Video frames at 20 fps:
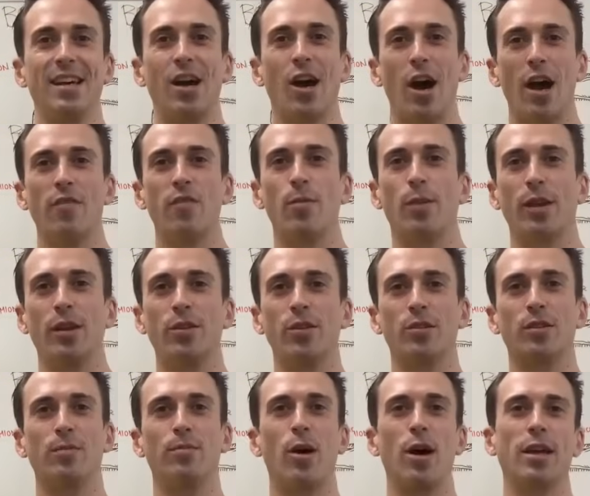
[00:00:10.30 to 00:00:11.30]
Hi everybody,
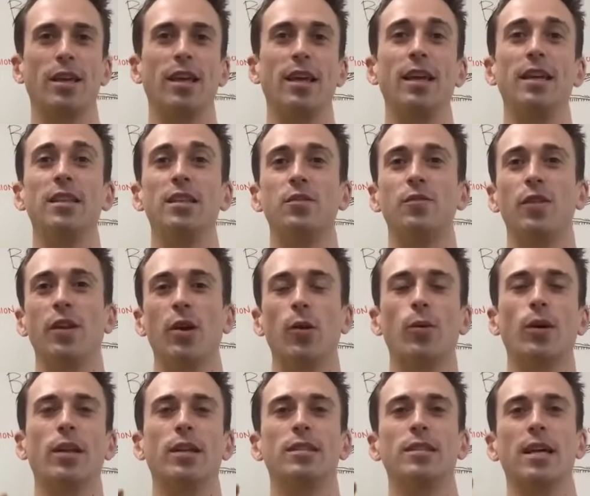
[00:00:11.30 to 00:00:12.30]
Dr. Mike here. In this video, we're
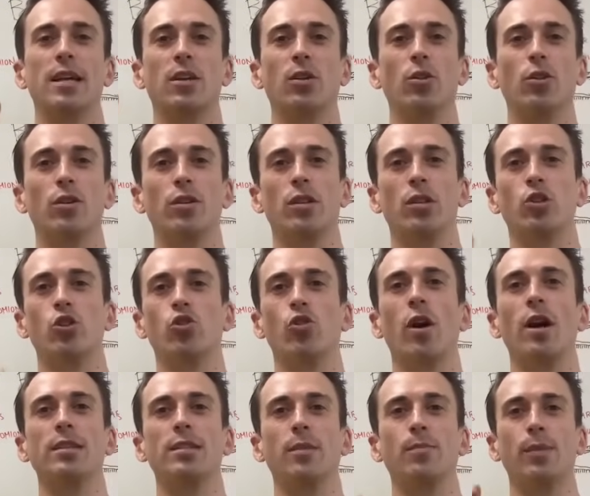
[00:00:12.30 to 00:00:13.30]
gonna take a look at the
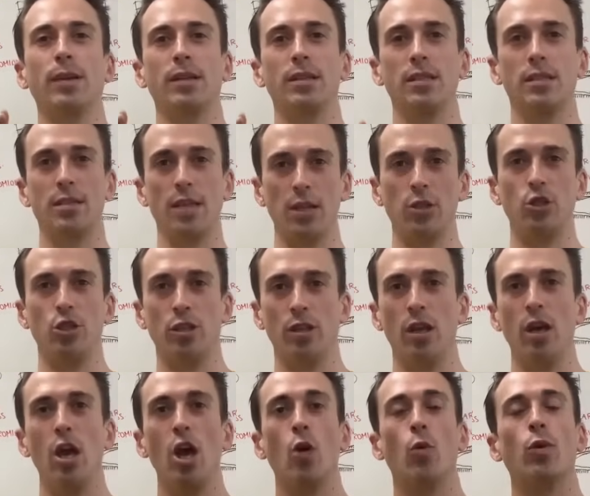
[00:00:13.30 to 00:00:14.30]
tricep extension.
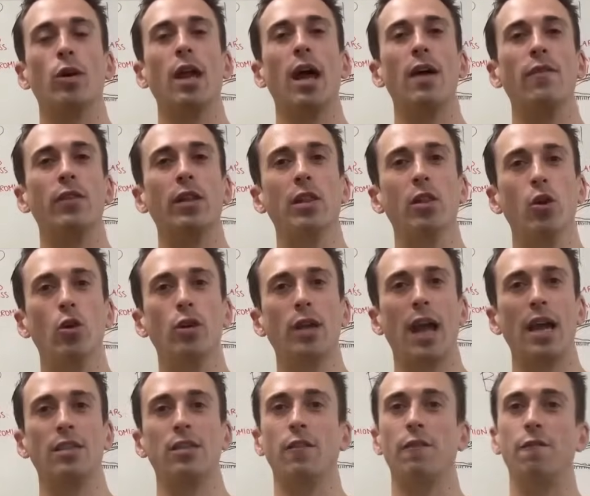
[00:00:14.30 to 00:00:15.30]
We're gonna have a look
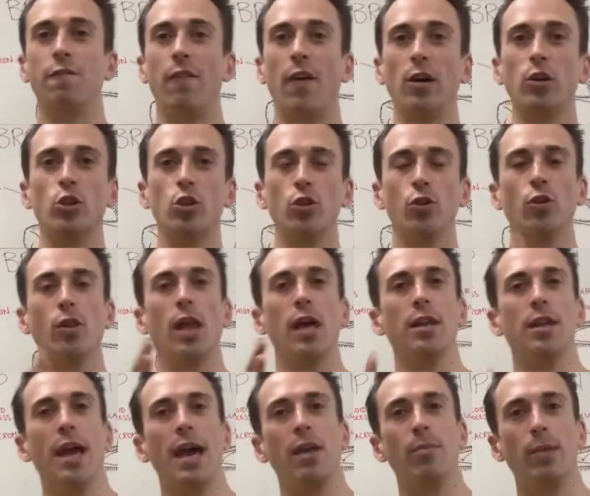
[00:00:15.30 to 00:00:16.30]
at the functional
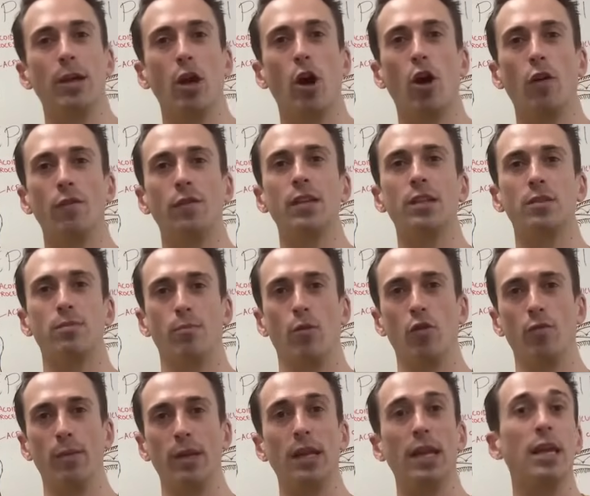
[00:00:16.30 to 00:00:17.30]
anatomy of this
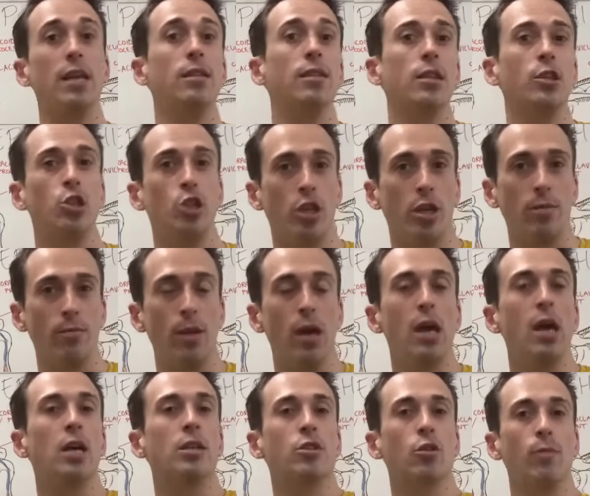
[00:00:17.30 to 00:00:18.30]
movement in the gym.
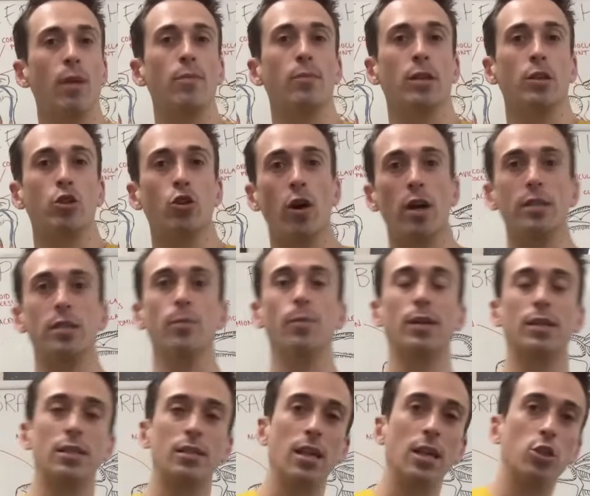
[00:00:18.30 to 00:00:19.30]
So remember, the tricep
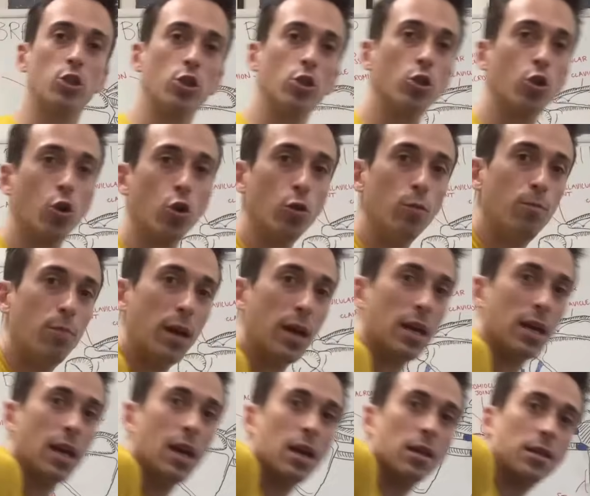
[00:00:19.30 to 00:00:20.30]
extension could
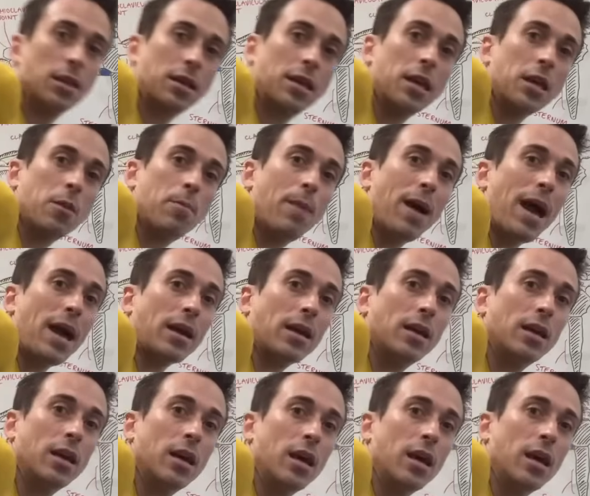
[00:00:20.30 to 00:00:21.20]
be the kickback,